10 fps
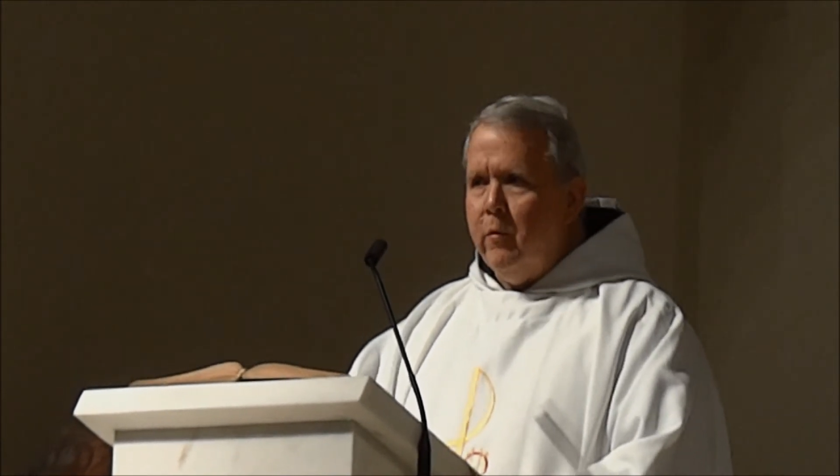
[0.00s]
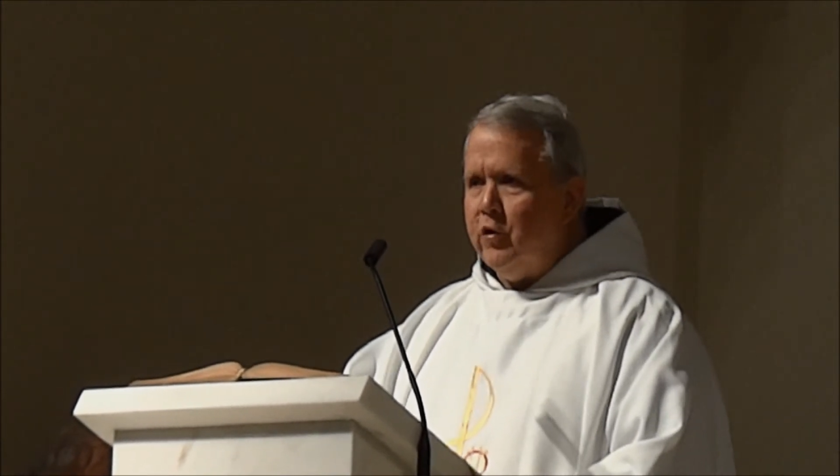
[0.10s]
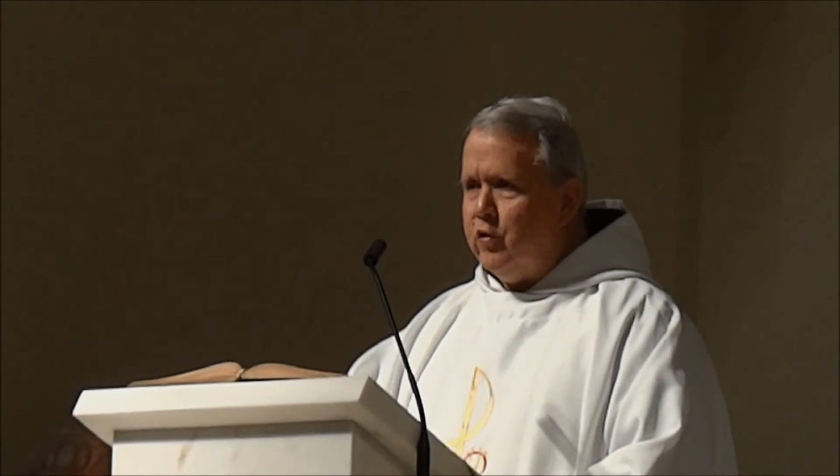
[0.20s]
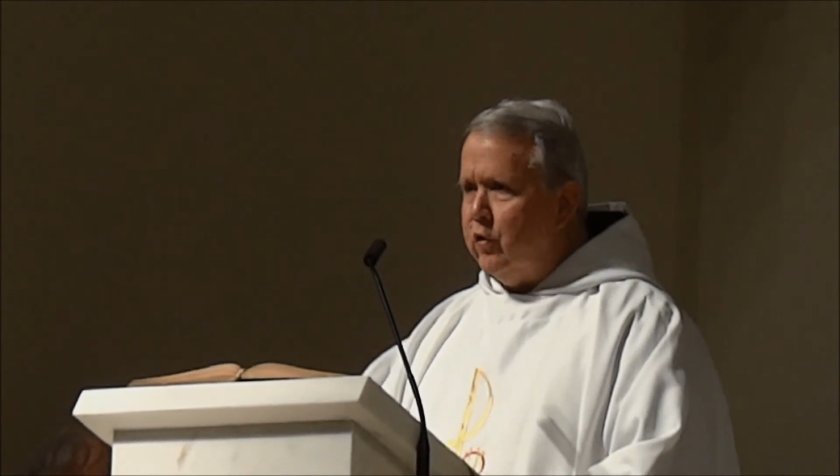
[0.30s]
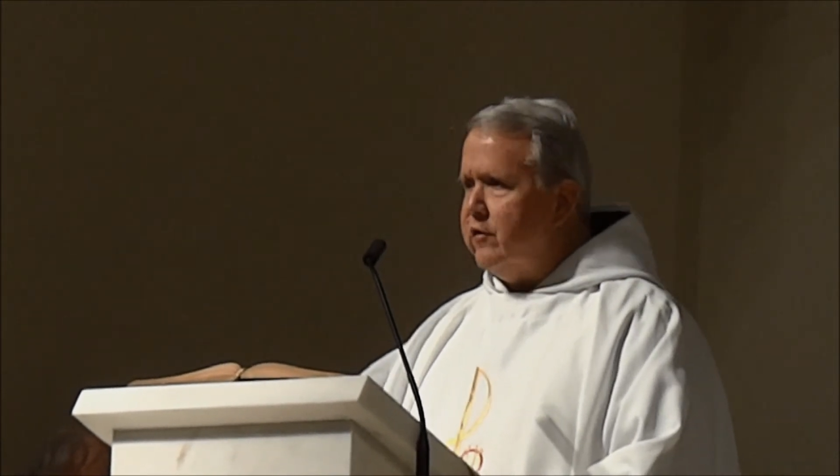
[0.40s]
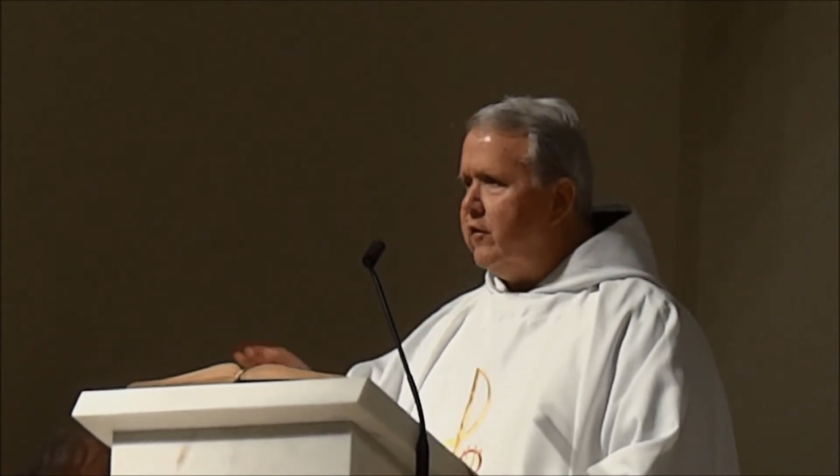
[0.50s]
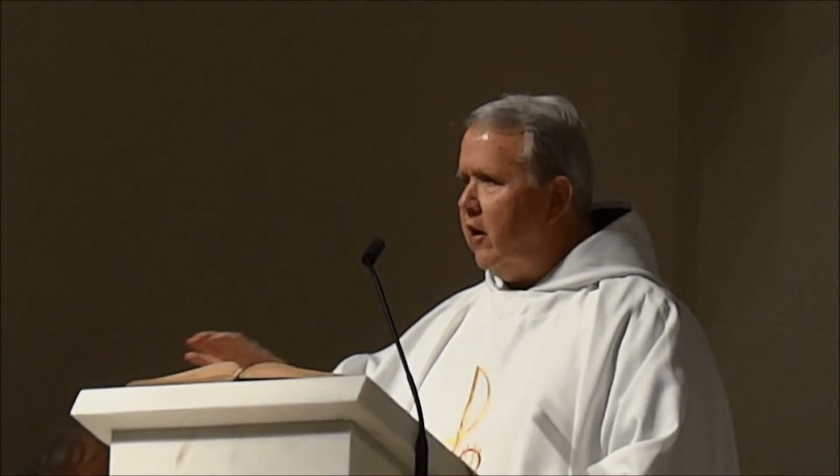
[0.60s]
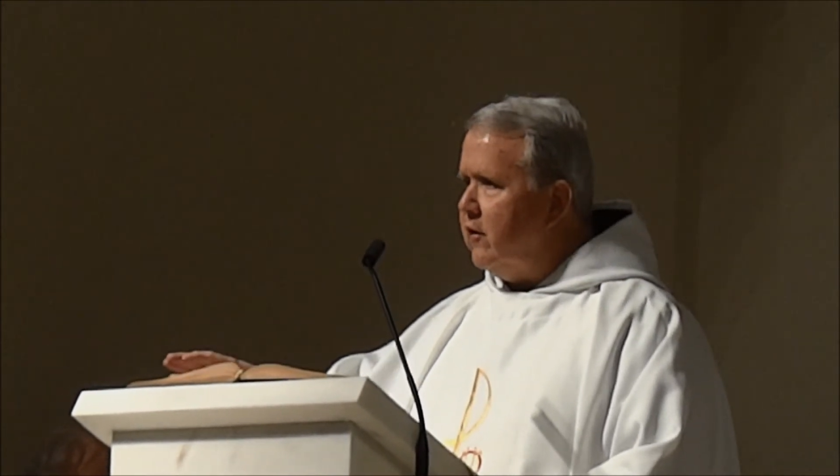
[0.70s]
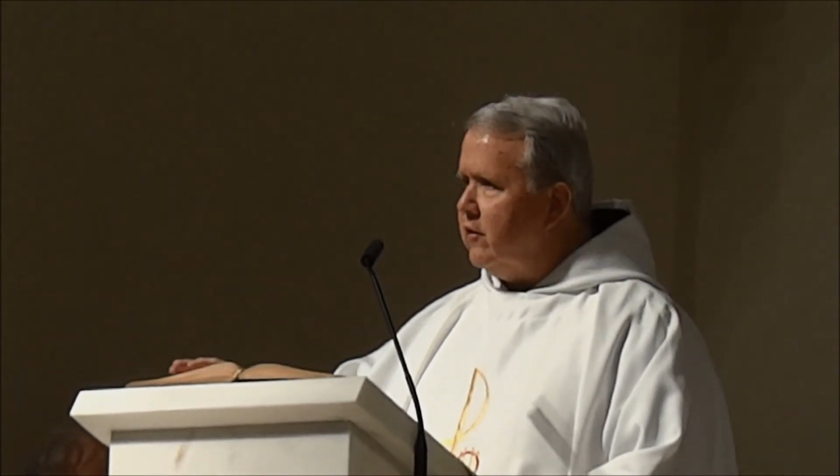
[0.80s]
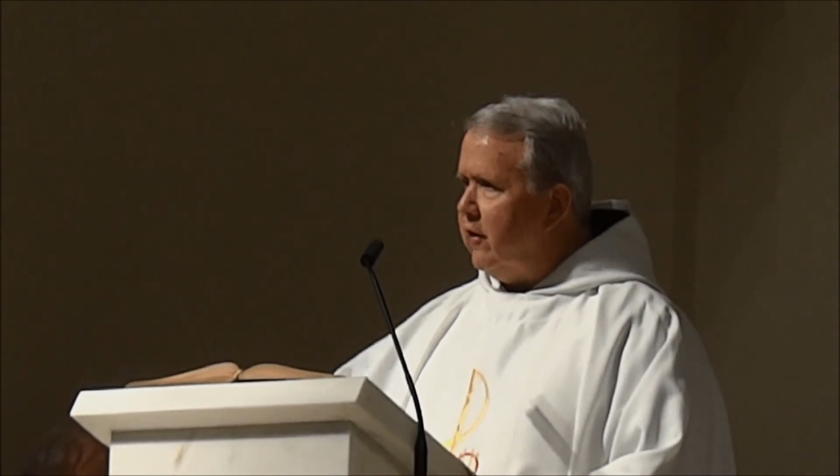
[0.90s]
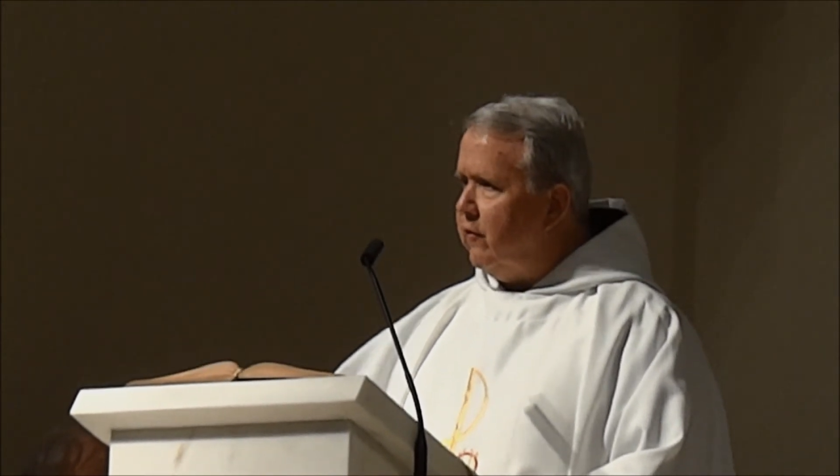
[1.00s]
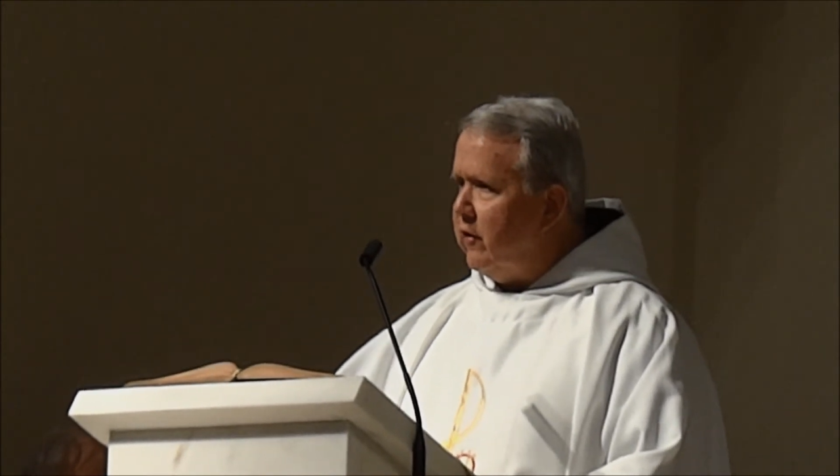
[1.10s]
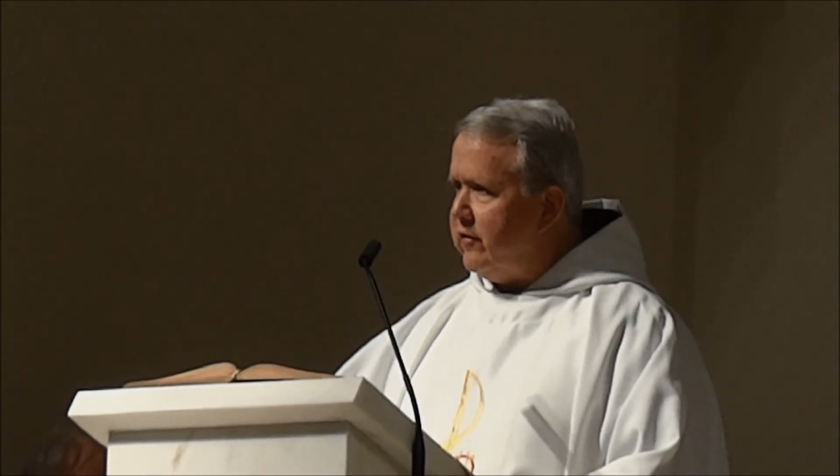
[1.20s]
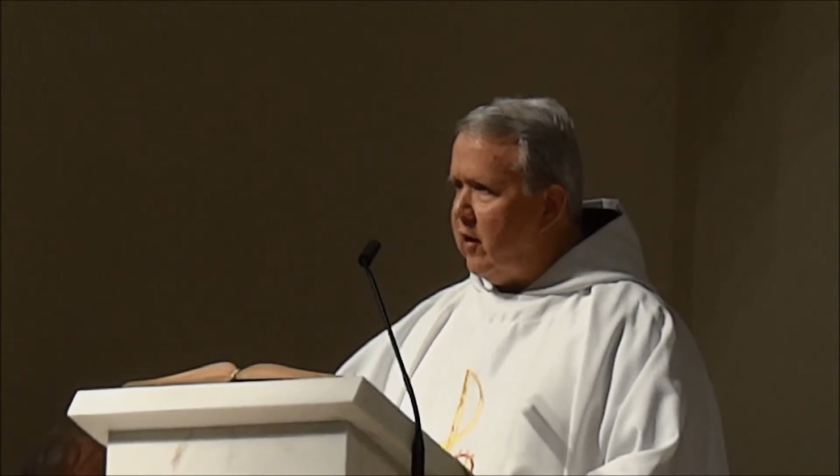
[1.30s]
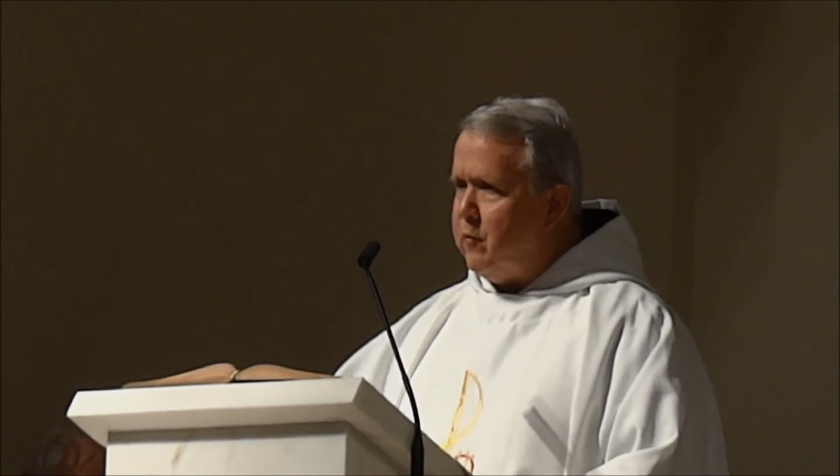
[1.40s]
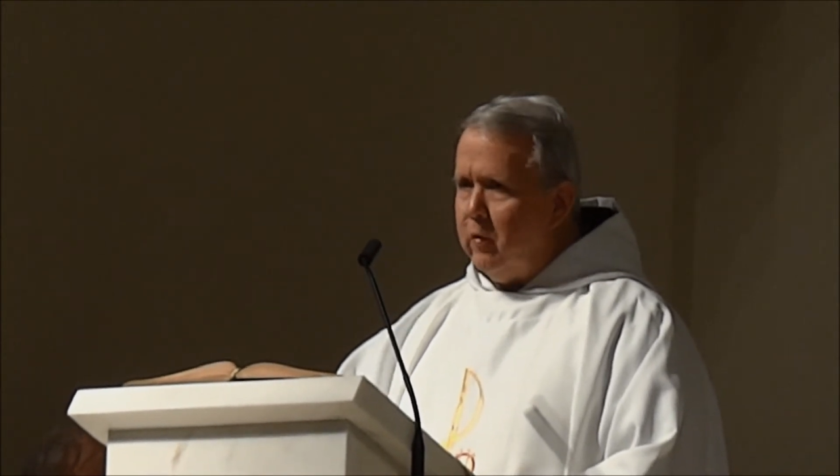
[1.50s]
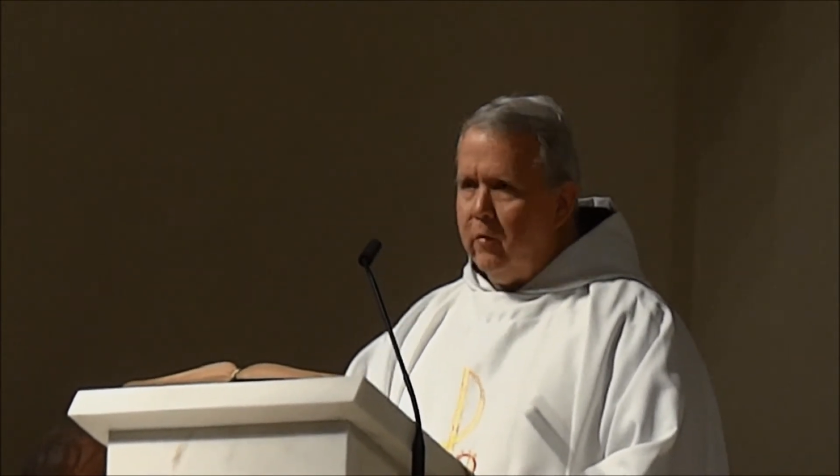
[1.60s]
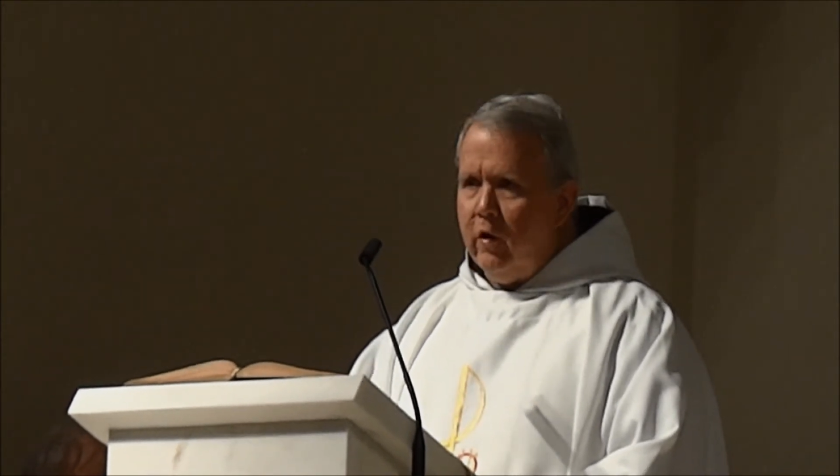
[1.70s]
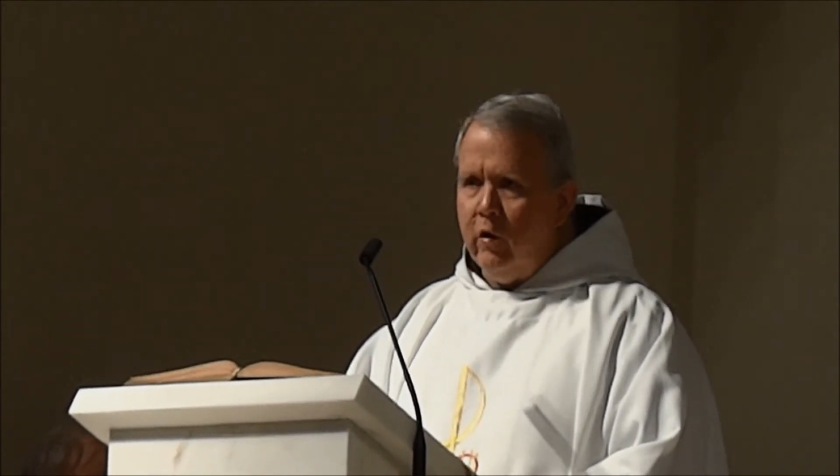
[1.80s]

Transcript: but Judas does leave the supper